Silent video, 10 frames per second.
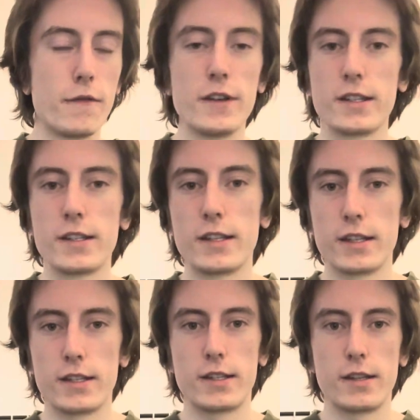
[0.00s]

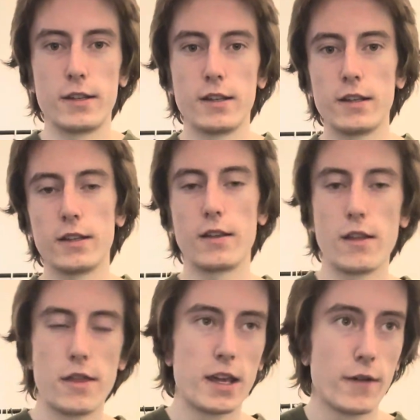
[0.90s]
physicists
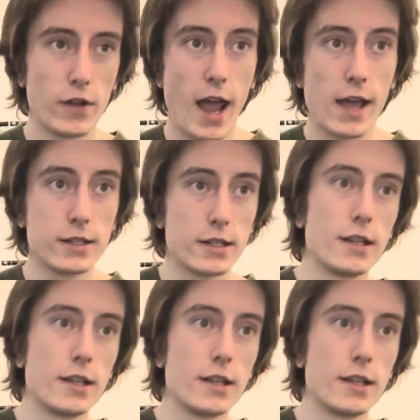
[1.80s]
think of it as.